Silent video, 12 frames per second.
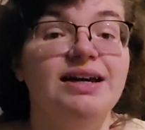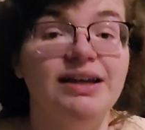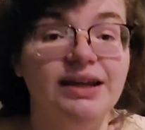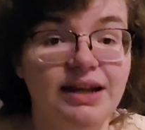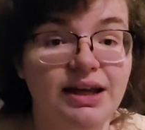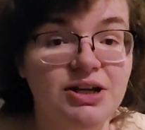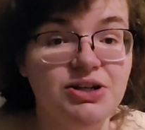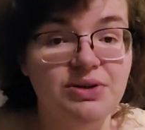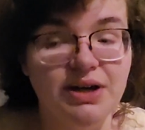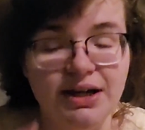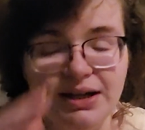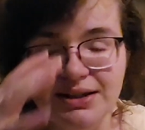good night, you
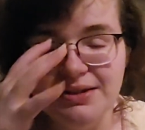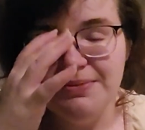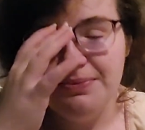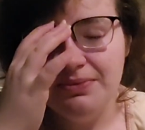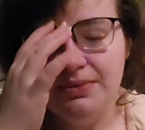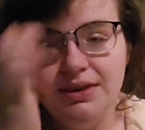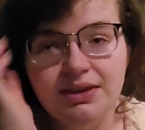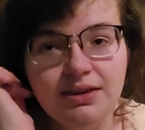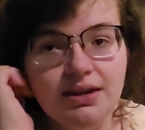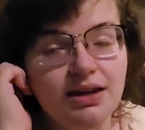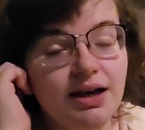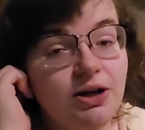guys.
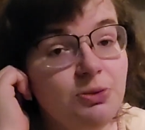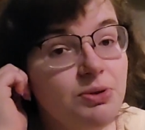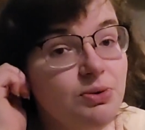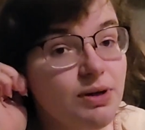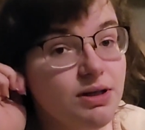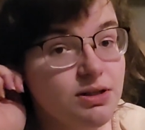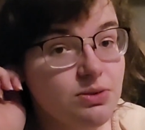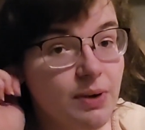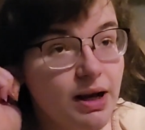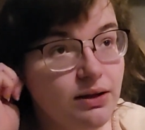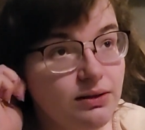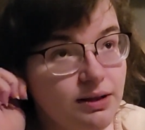I hope you rest
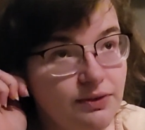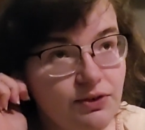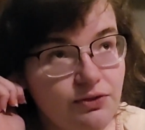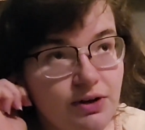well if you're